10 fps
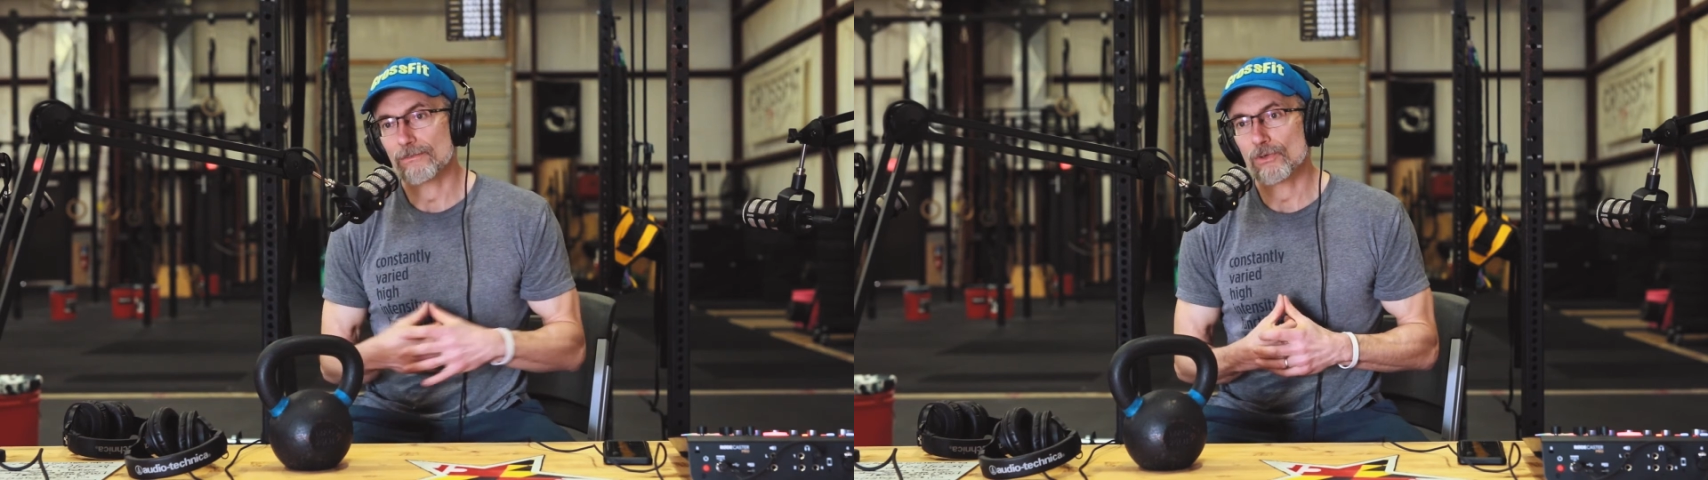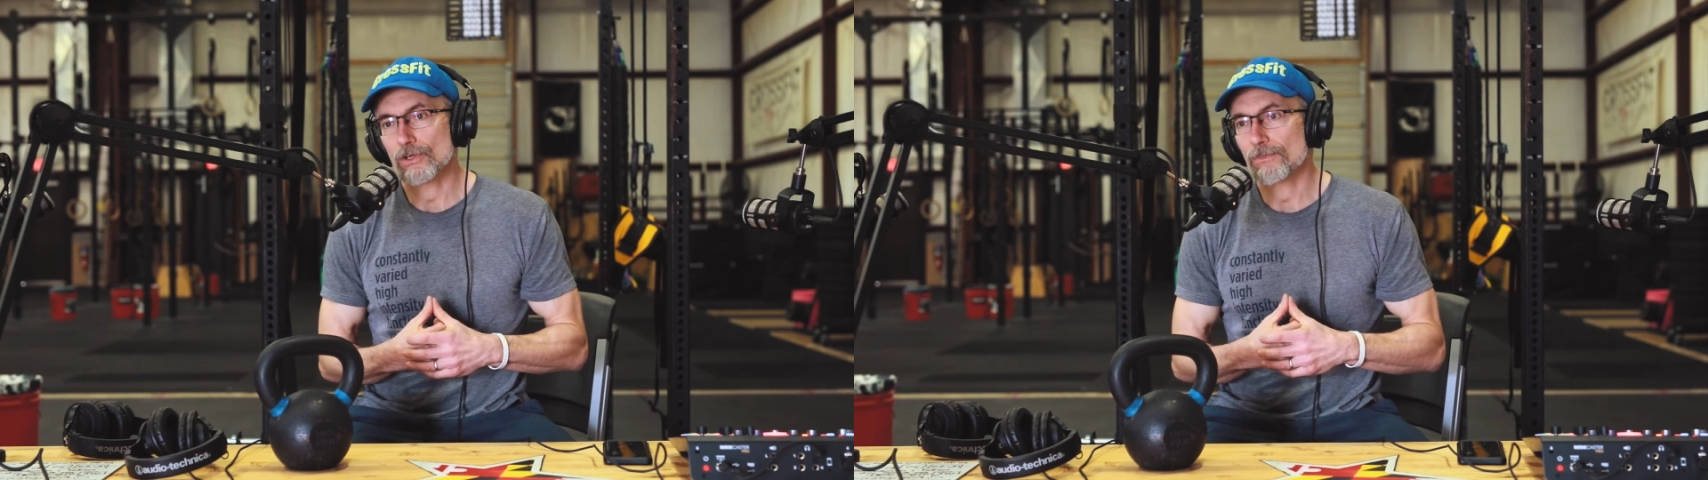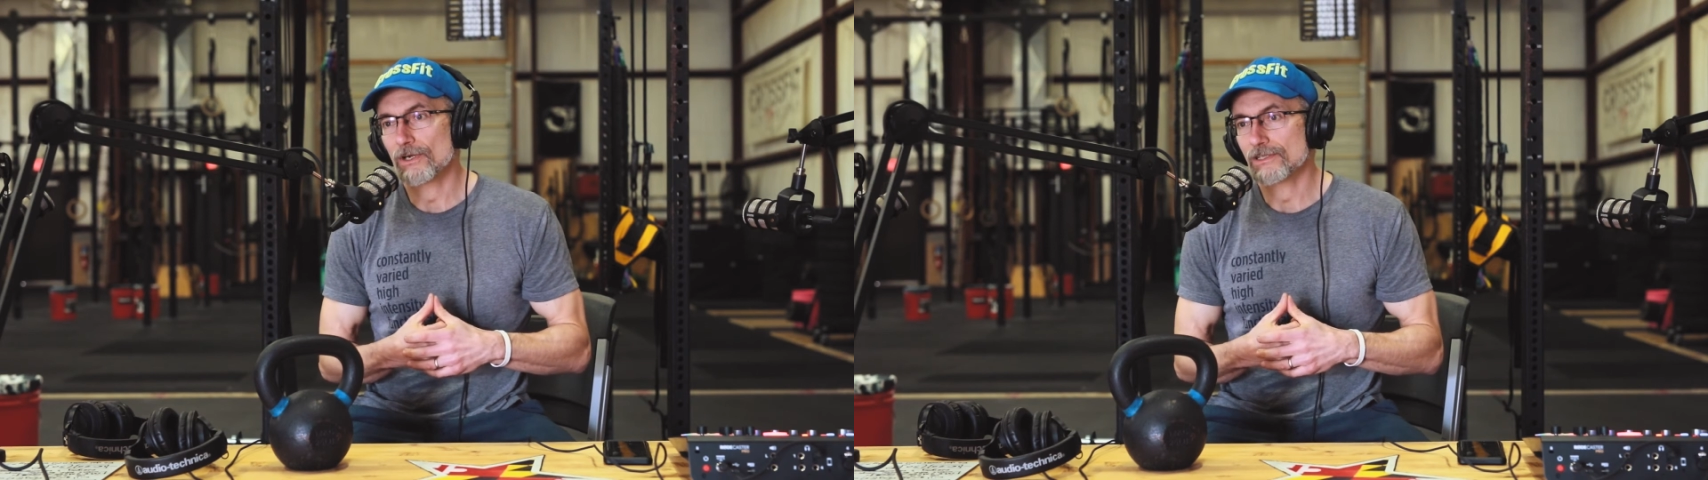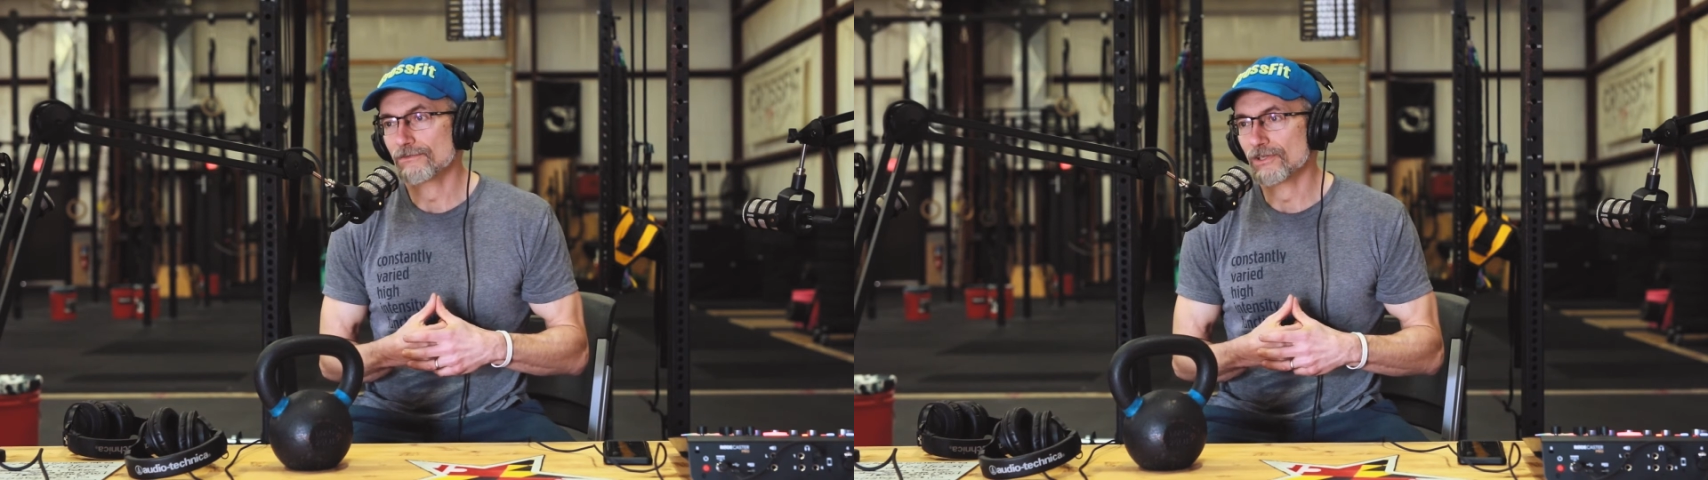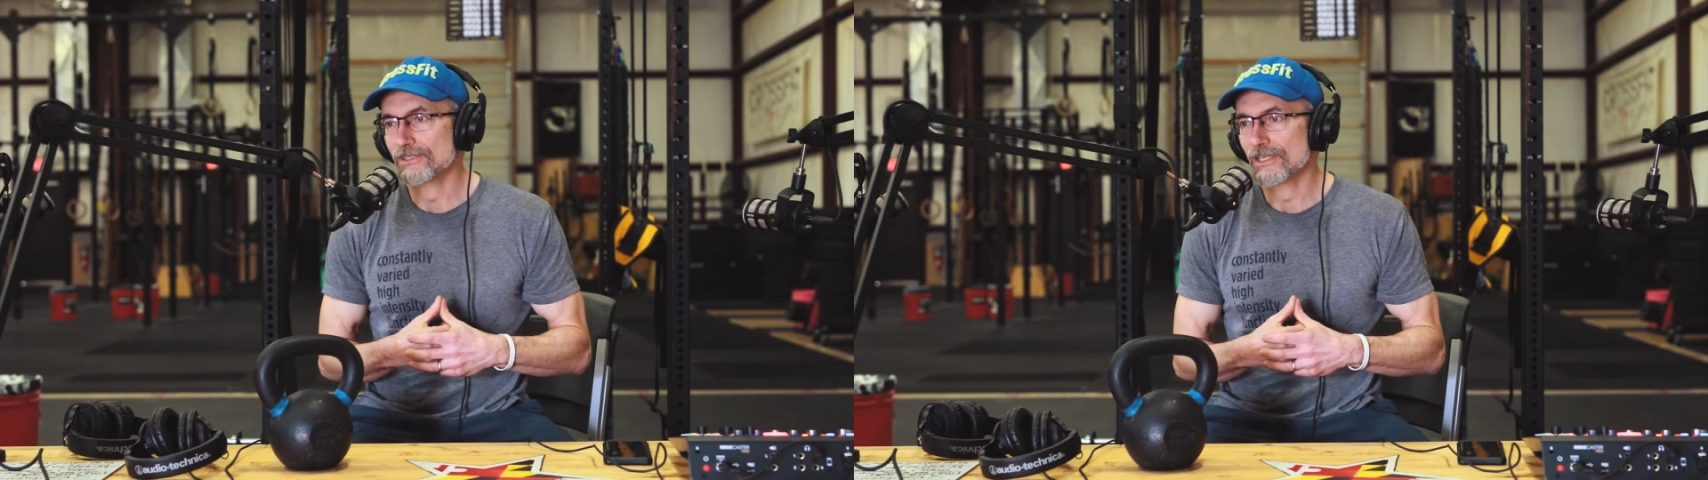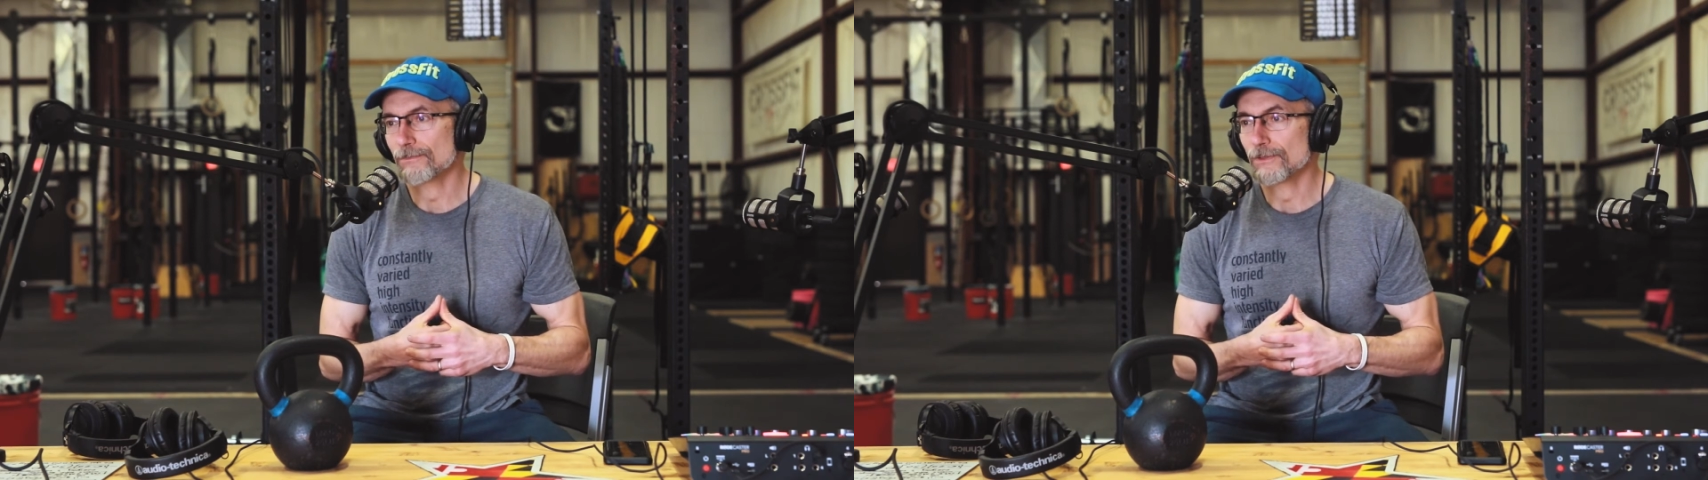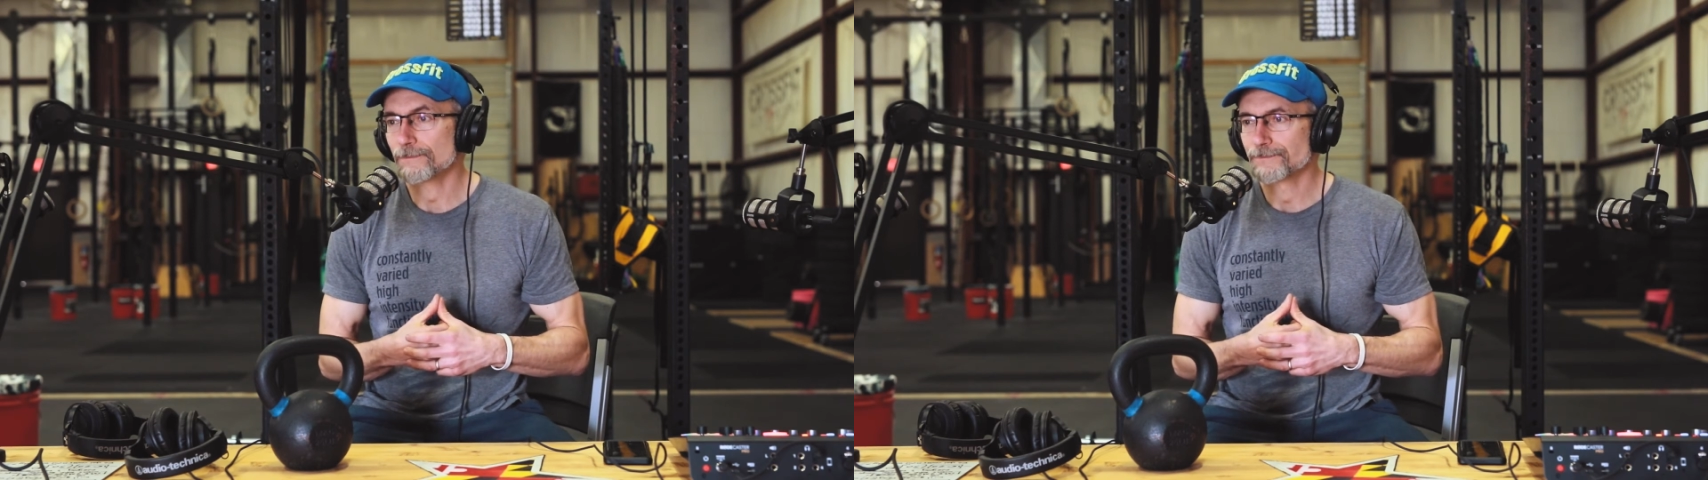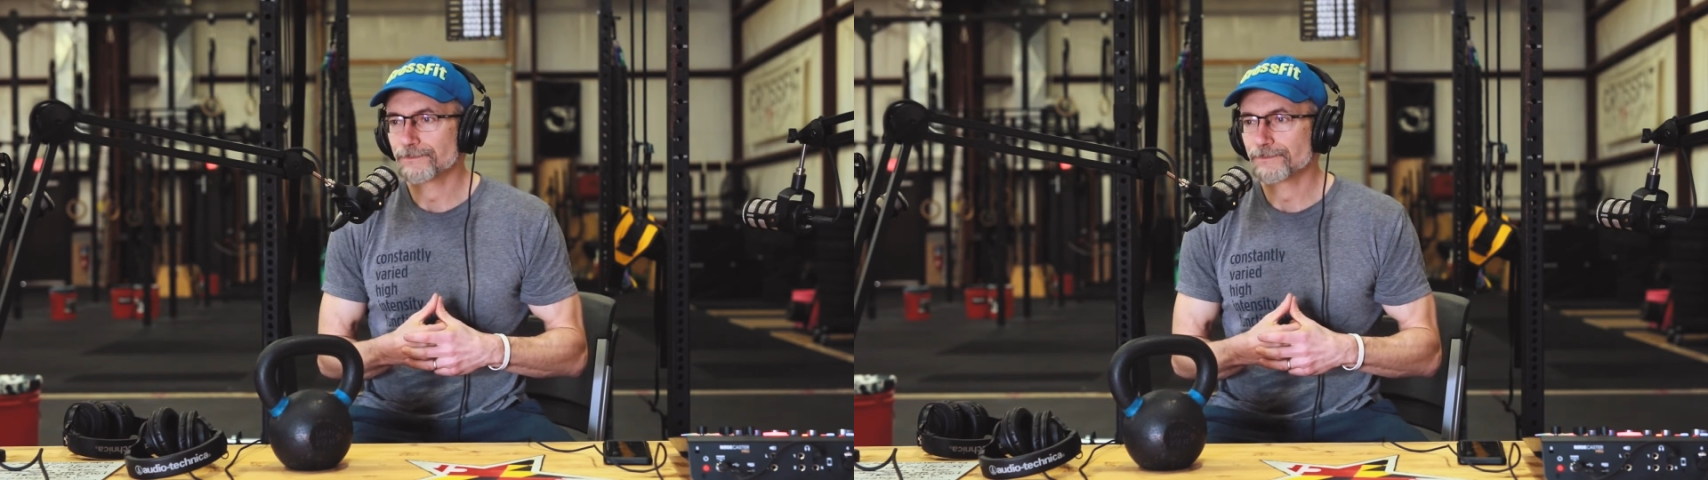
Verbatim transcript: pull up bars, for example.